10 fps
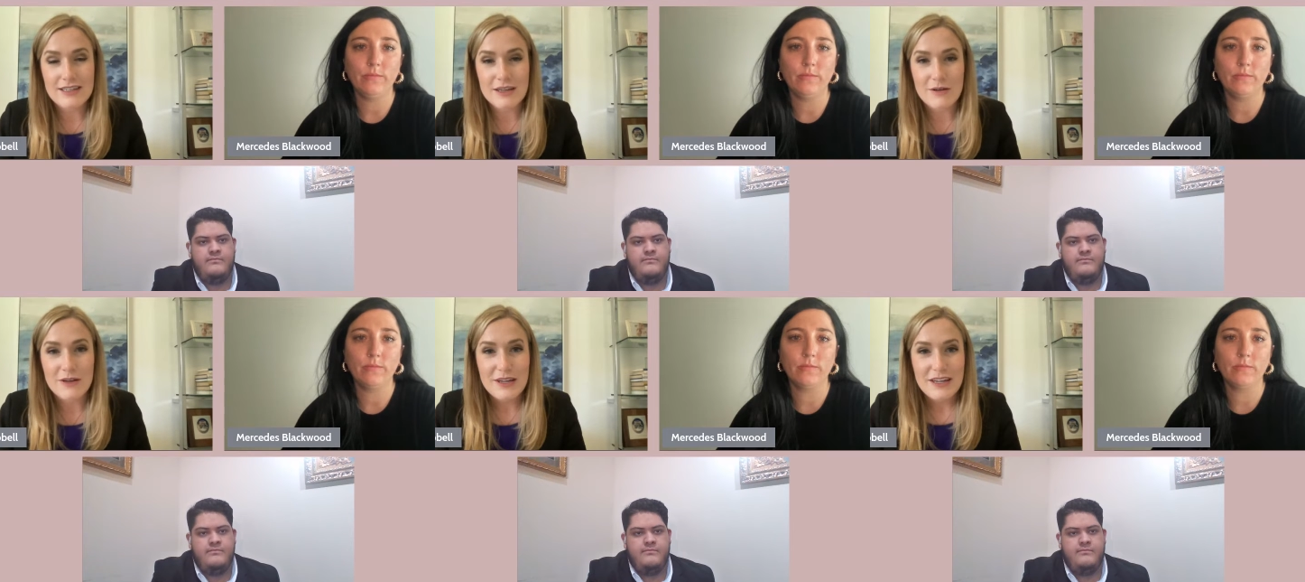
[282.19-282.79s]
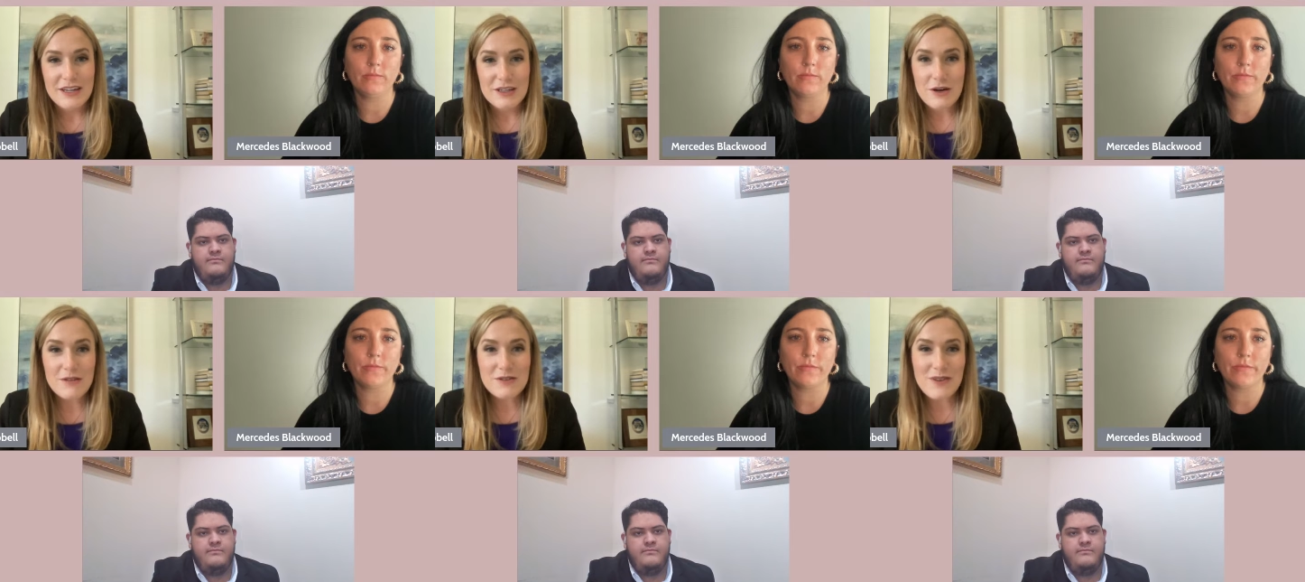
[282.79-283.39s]
Speaker 1: So you
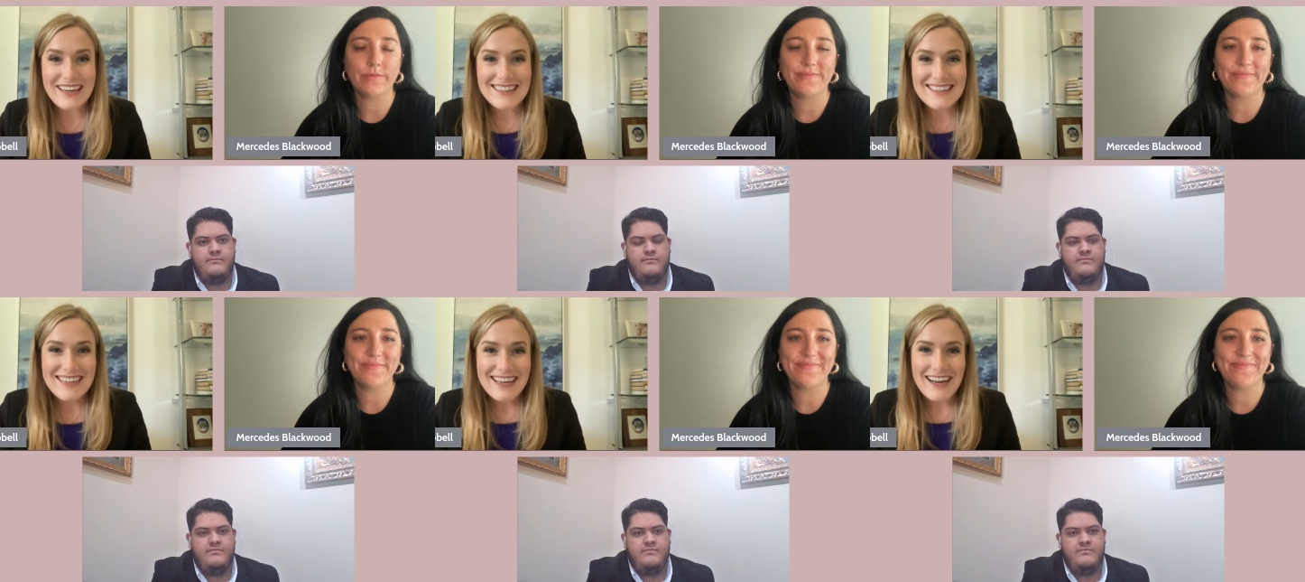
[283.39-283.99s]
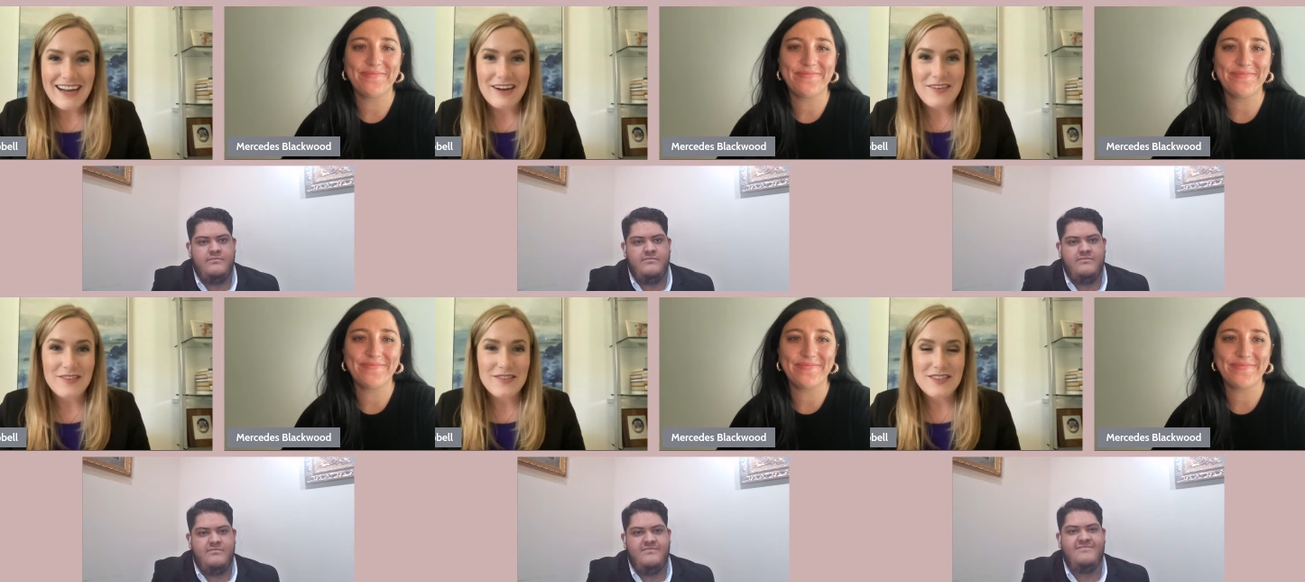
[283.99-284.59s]
don't have to wait
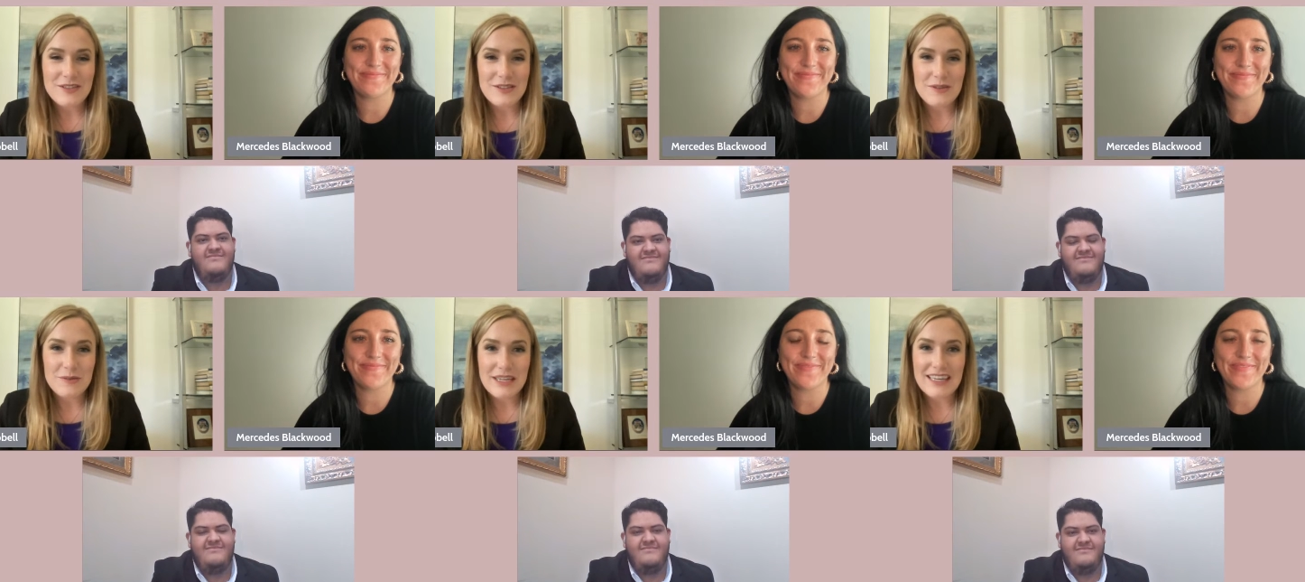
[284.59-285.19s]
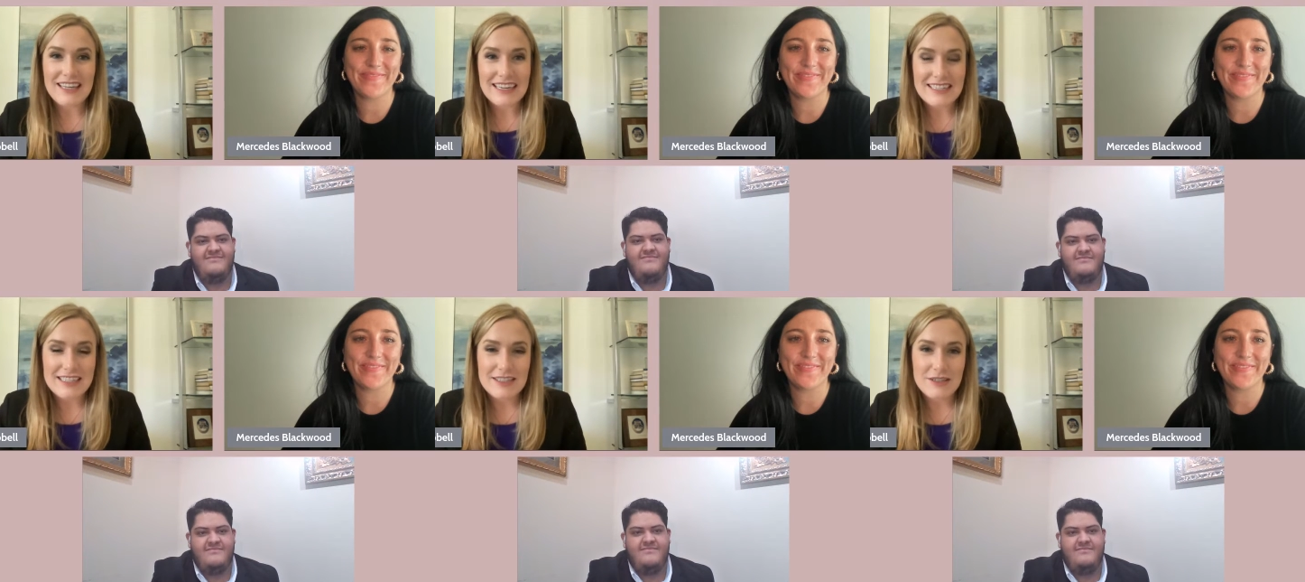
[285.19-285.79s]
um, to be
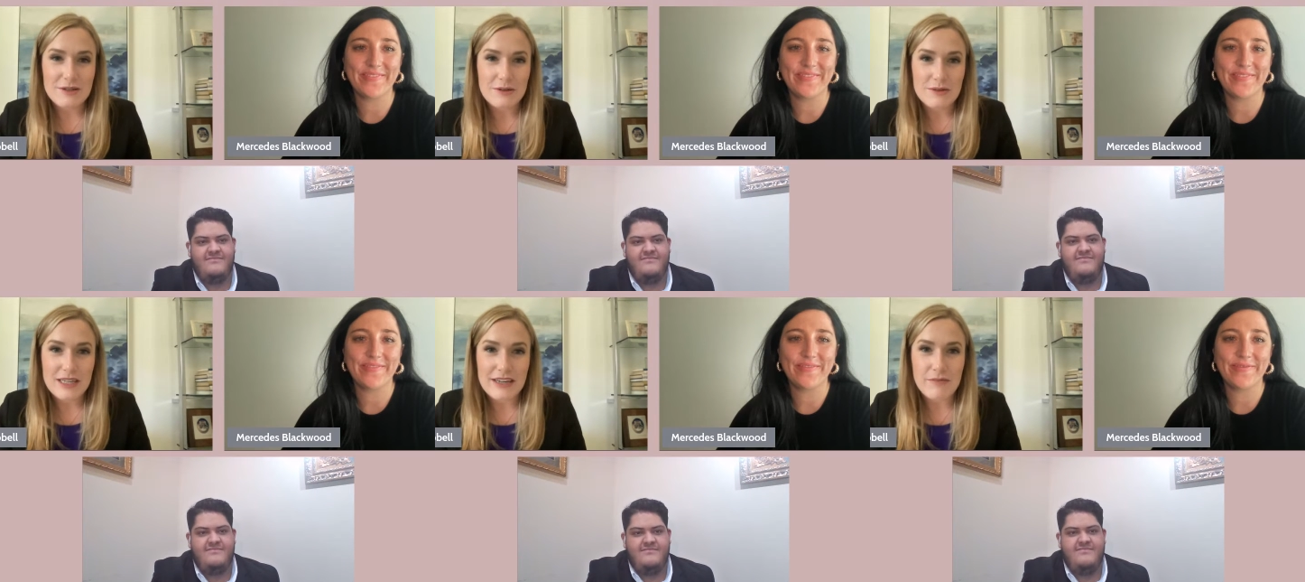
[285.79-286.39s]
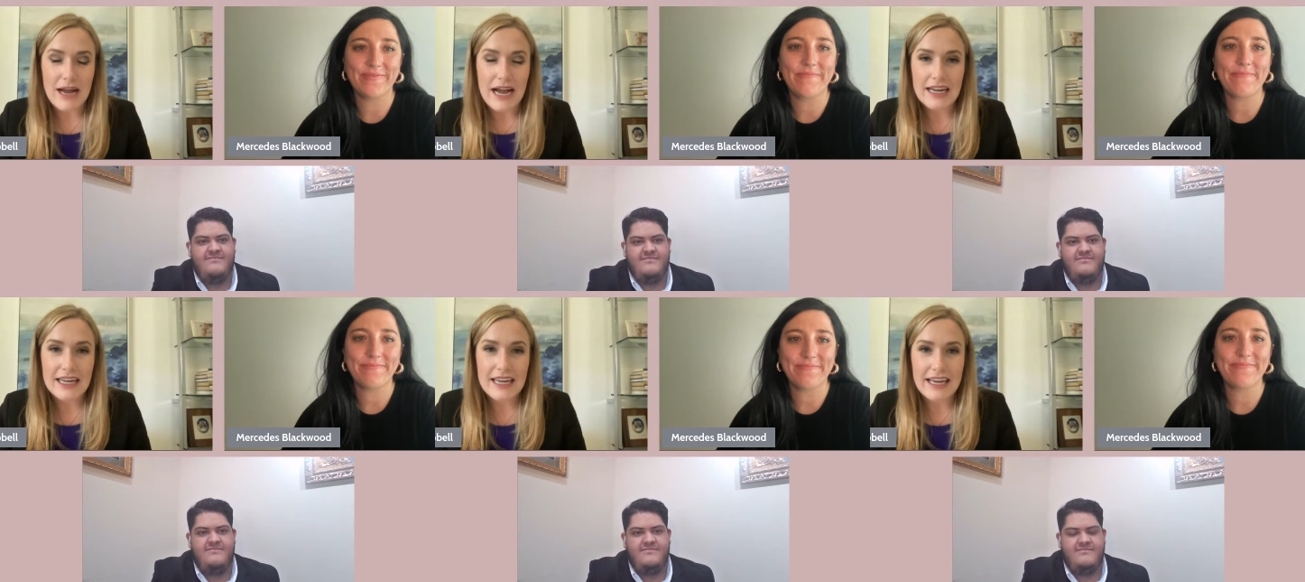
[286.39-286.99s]
elected to give
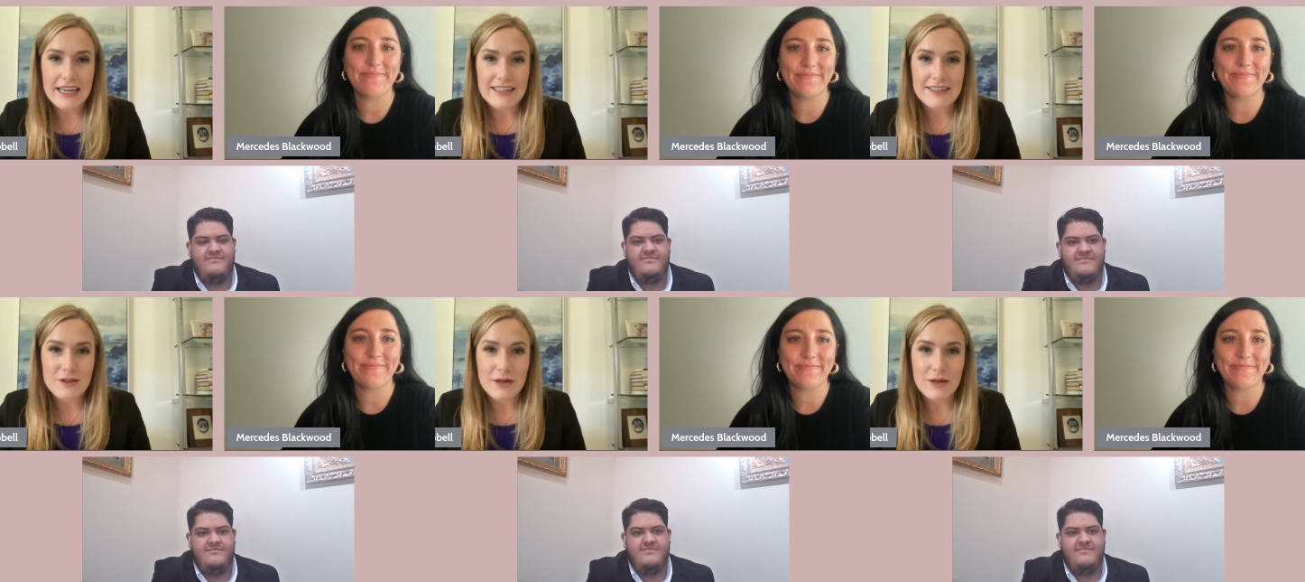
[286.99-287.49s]
back. And